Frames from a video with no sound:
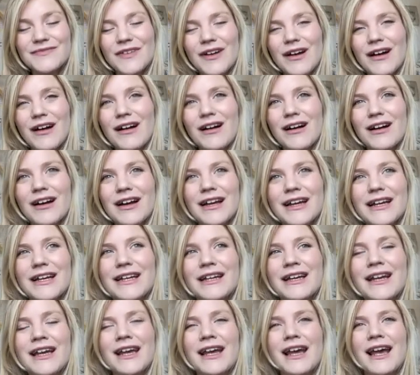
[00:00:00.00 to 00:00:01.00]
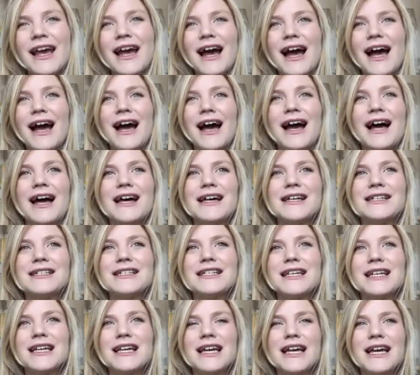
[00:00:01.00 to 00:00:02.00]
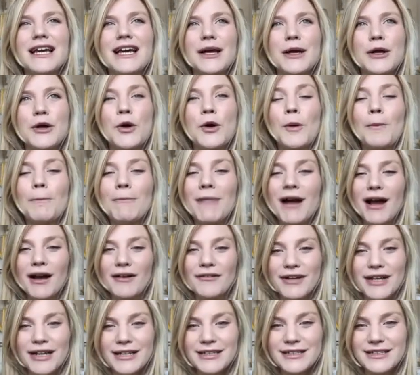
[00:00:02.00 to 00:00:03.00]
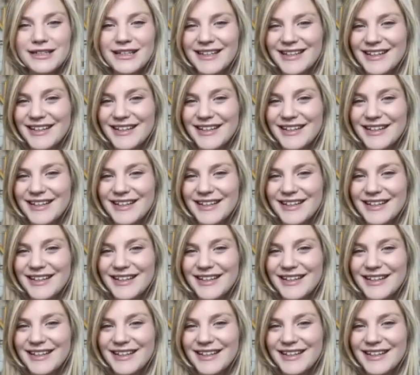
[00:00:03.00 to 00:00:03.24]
I had got married